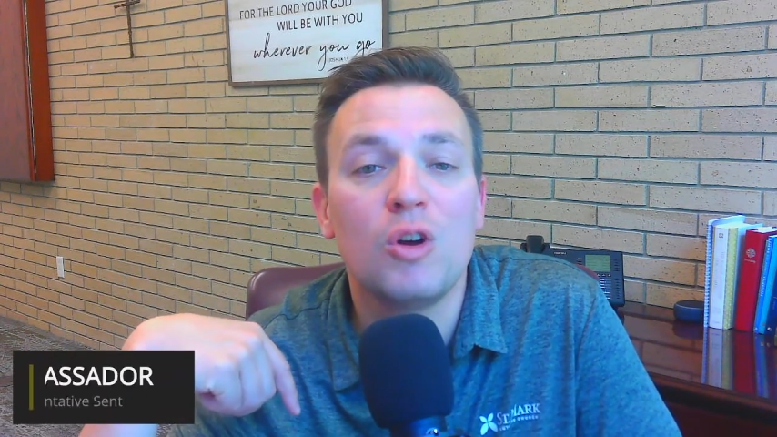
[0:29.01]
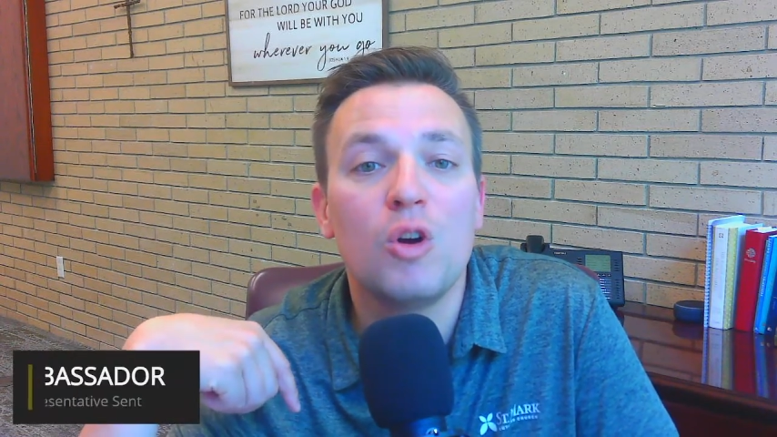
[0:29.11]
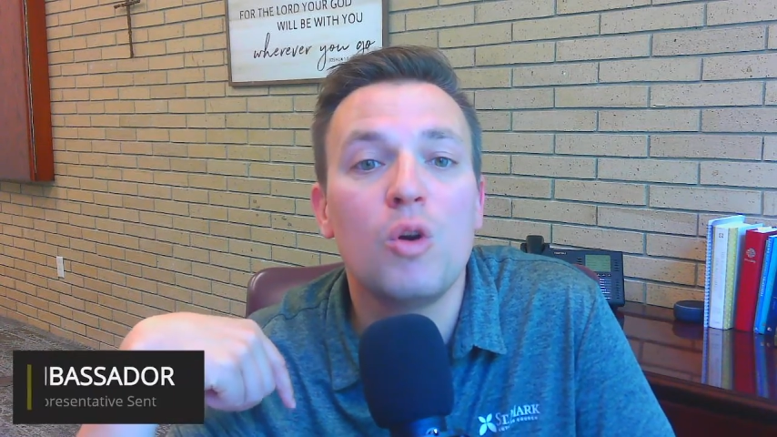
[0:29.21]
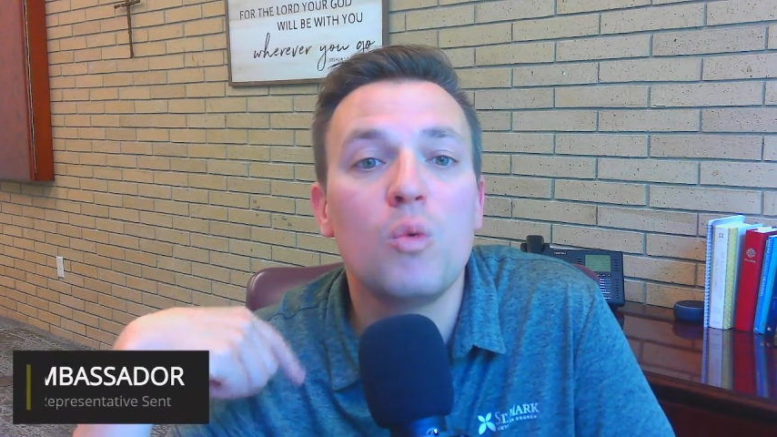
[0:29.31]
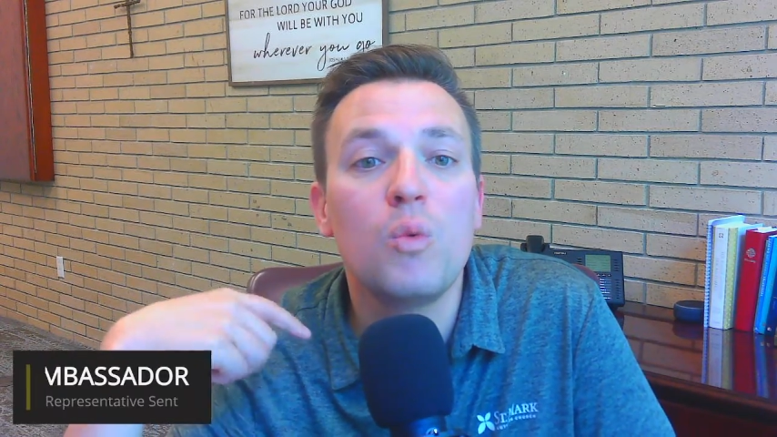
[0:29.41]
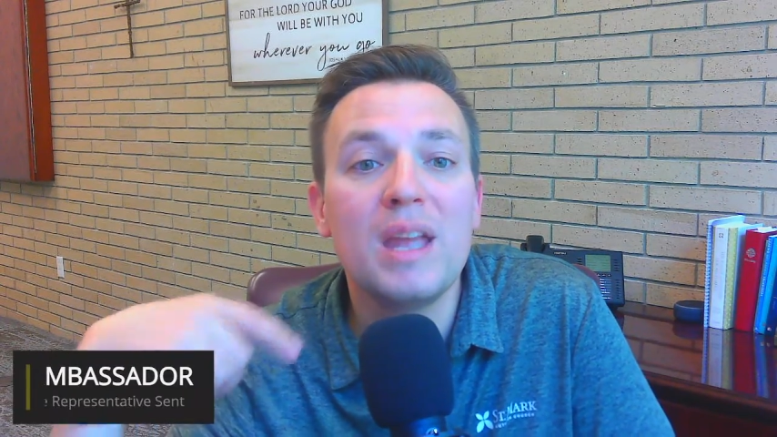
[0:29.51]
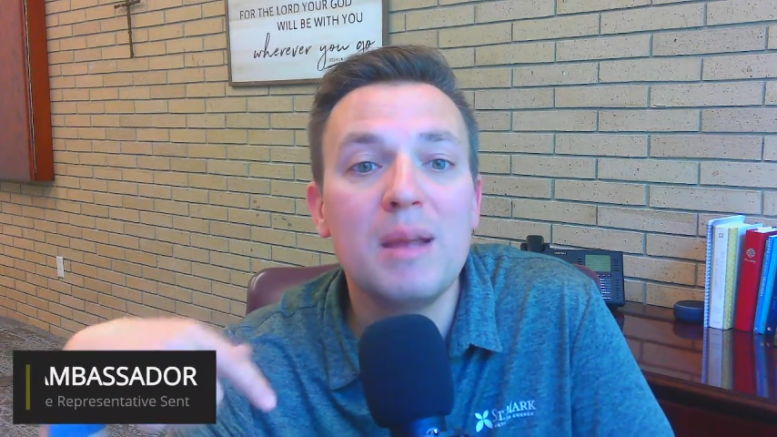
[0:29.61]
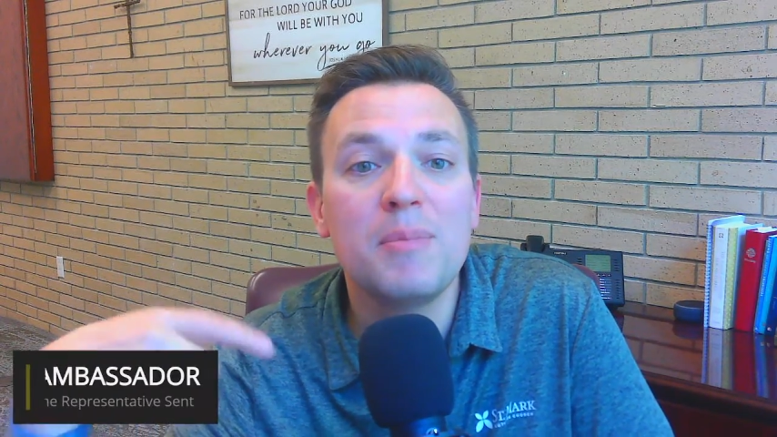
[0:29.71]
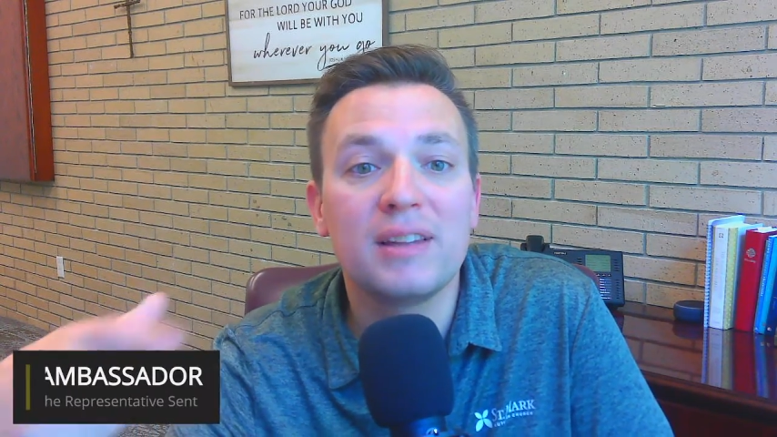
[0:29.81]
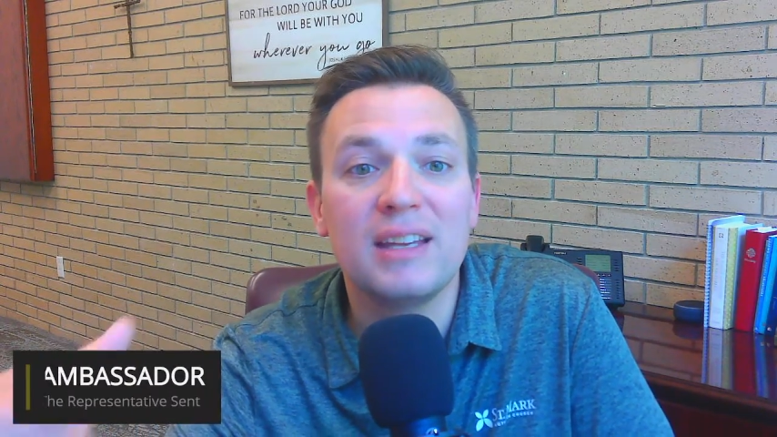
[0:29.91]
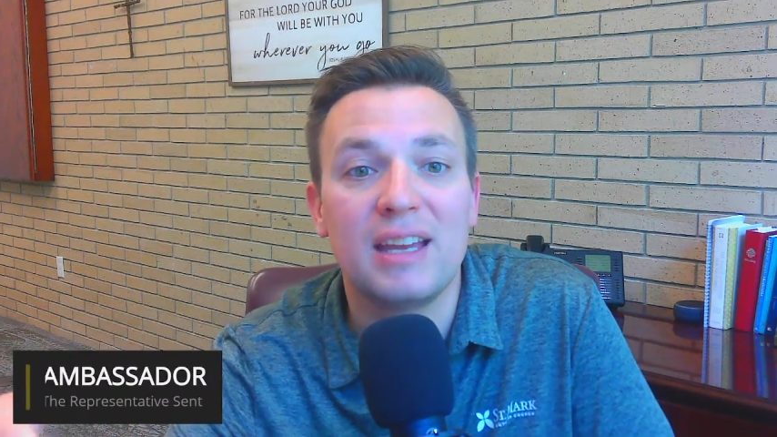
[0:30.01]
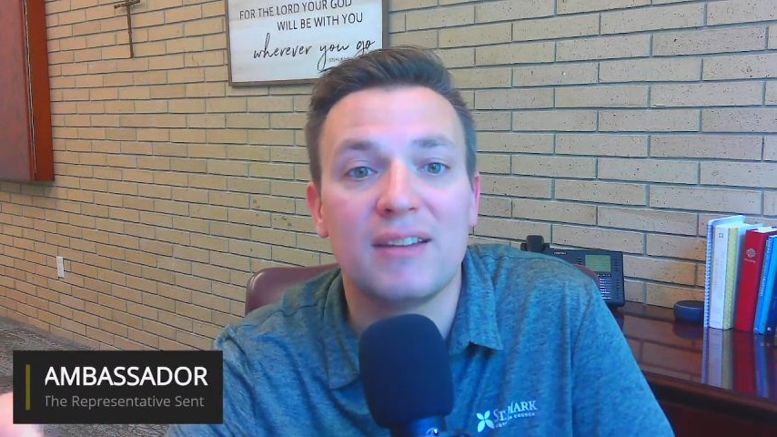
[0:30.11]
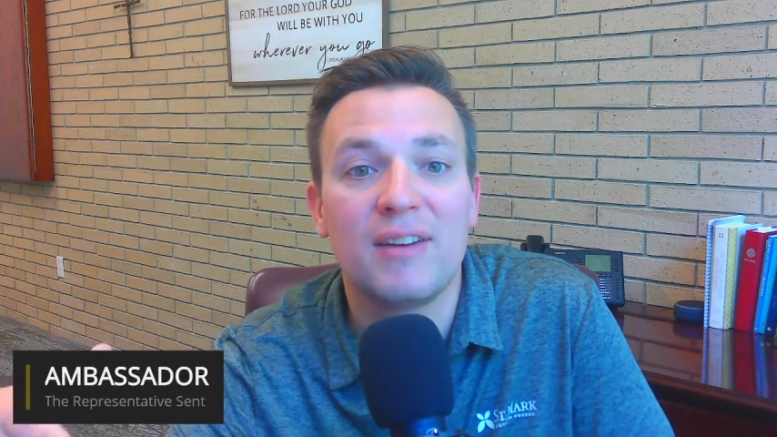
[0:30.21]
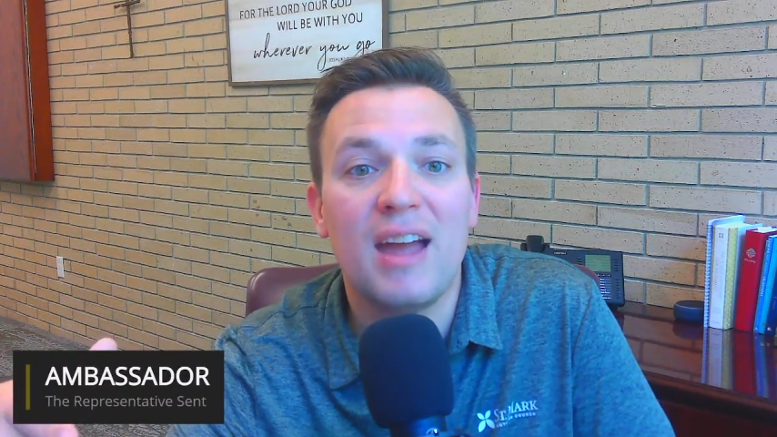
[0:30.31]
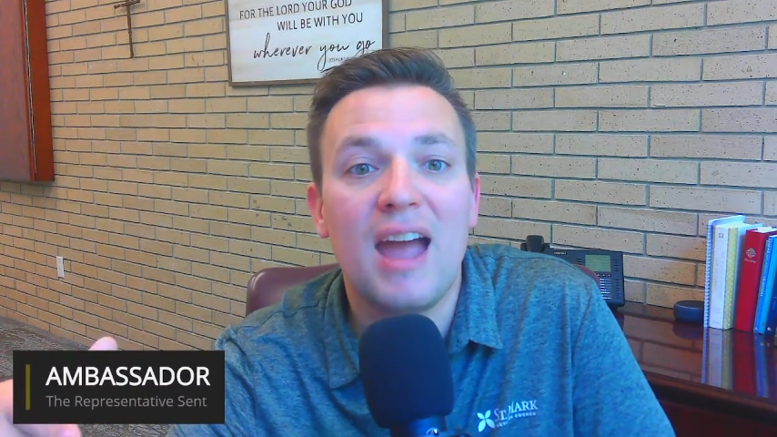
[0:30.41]
who we
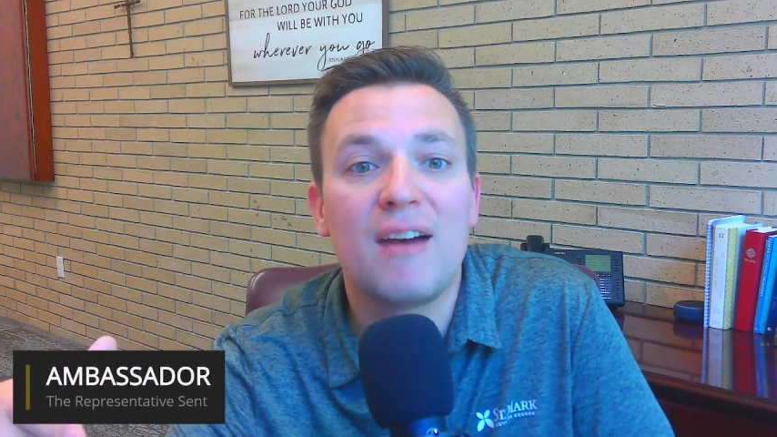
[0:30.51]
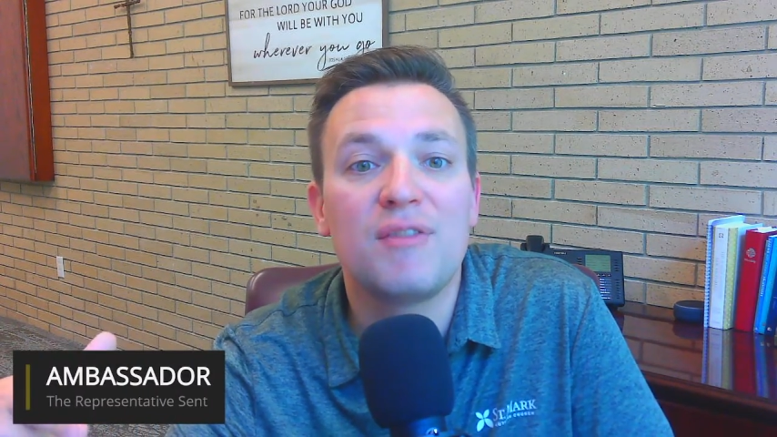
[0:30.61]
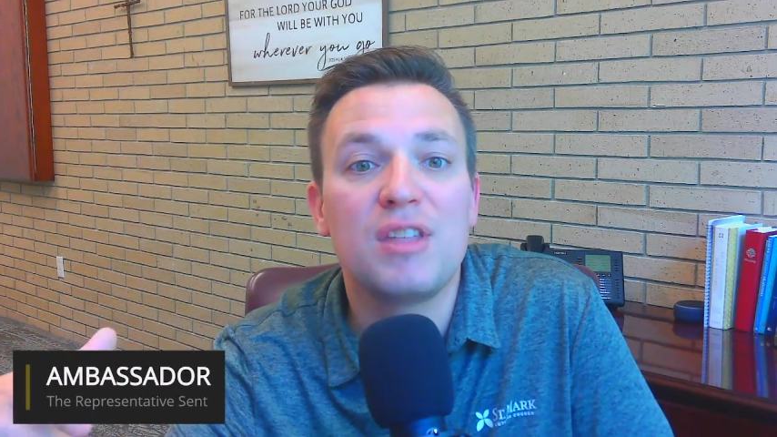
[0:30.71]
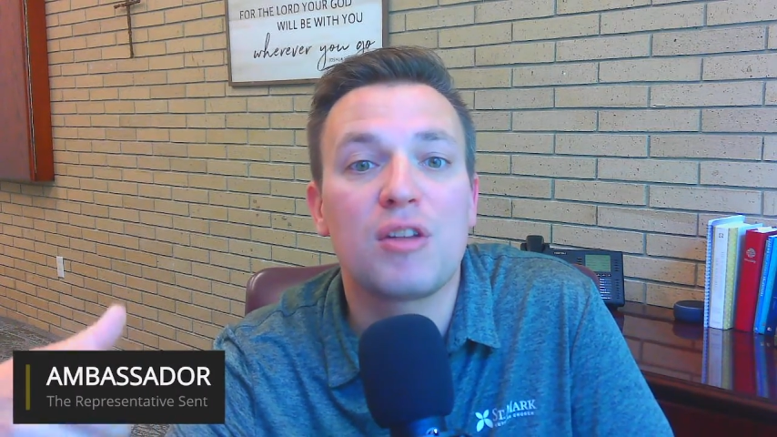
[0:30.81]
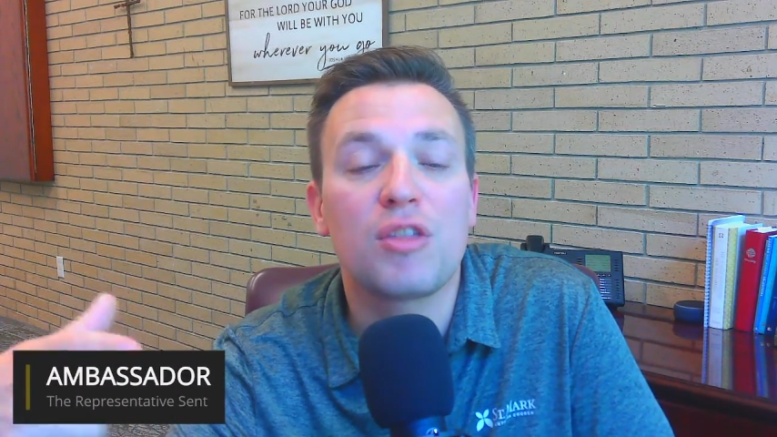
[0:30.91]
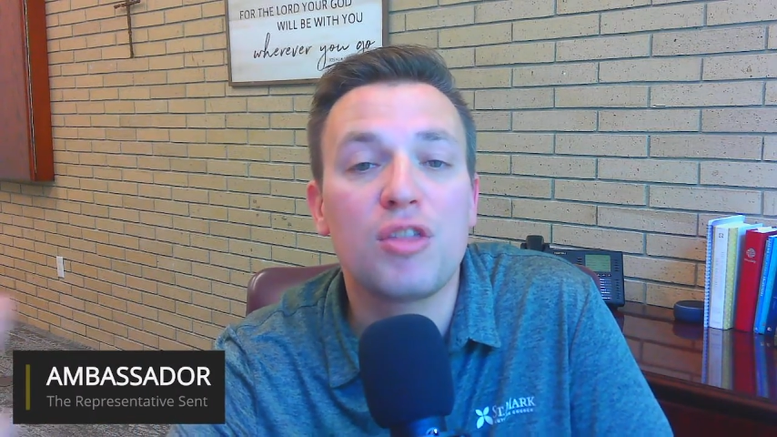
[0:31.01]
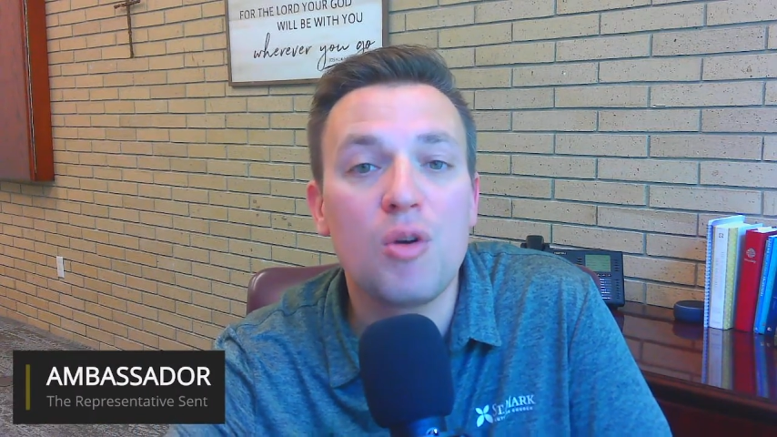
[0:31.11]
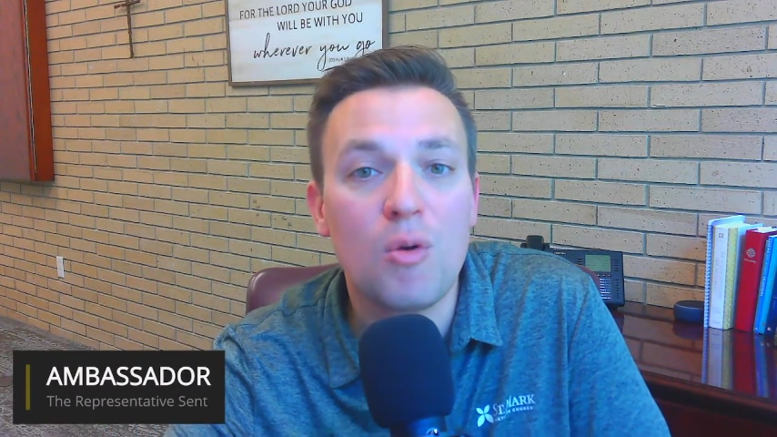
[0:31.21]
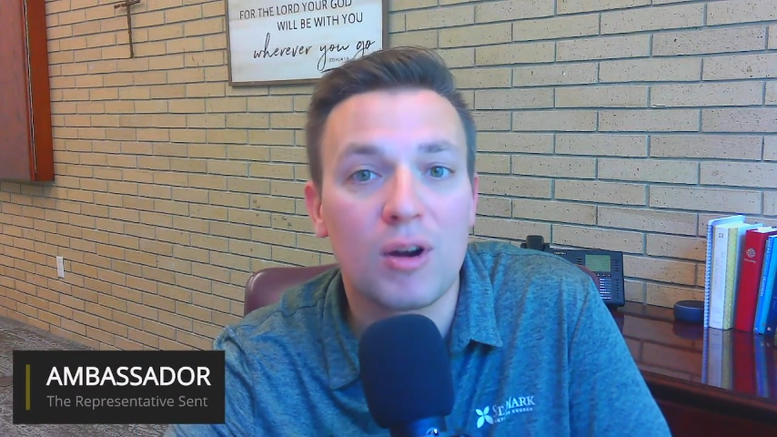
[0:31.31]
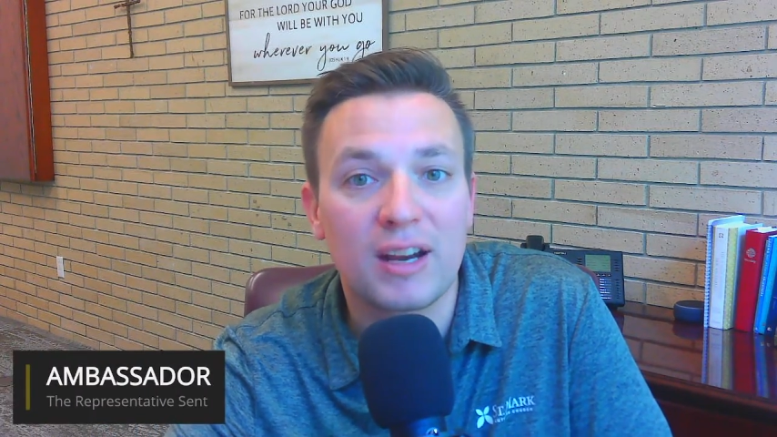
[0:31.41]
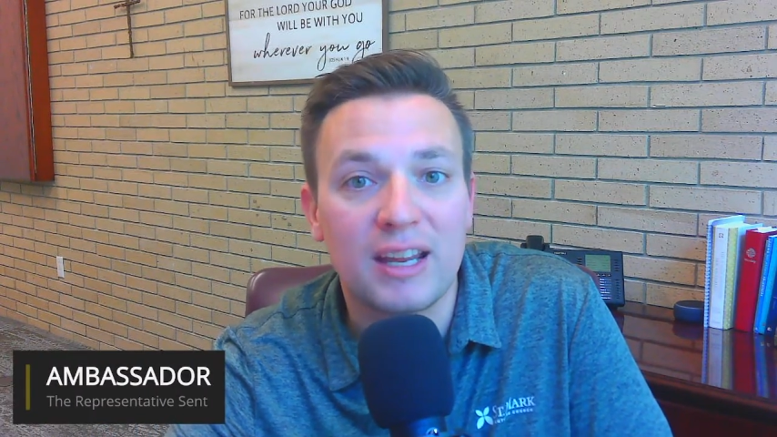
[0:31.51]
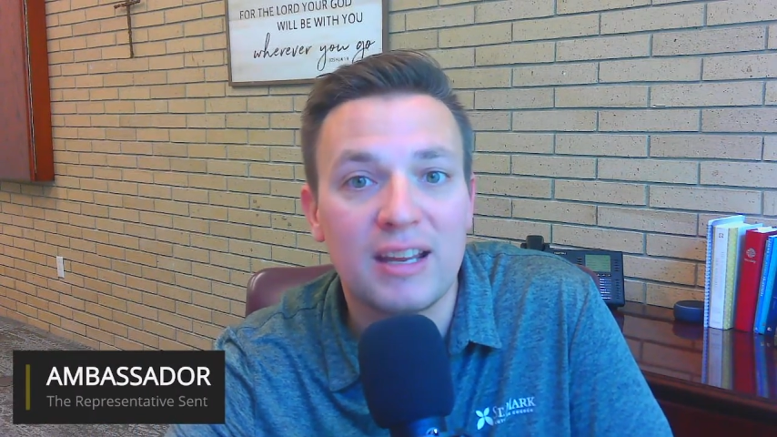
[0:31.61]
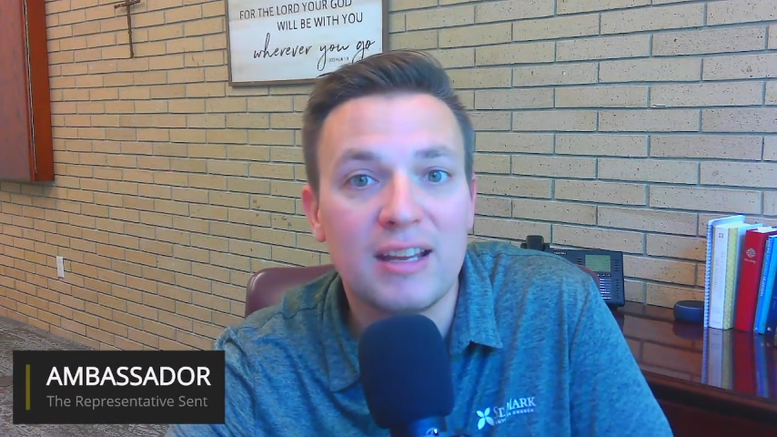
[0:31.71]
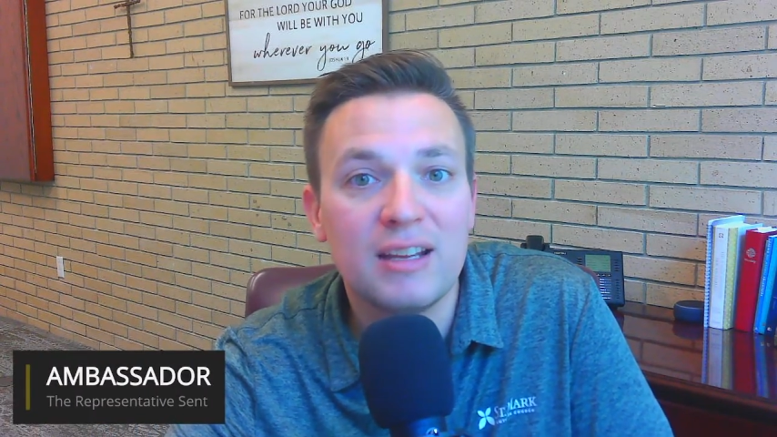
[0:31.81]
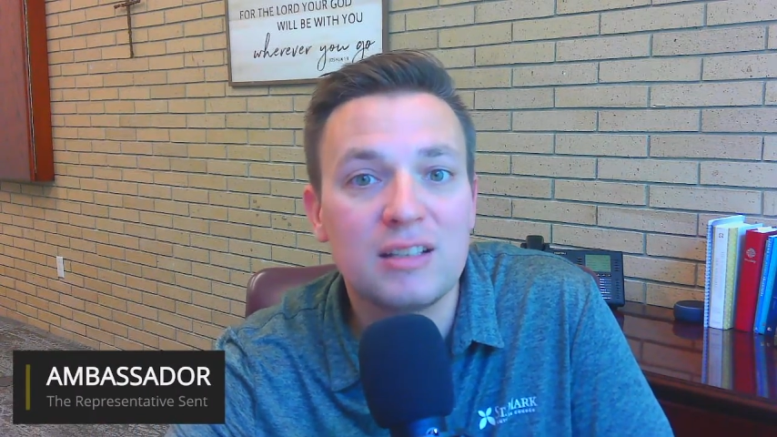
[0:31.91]
believe have the authority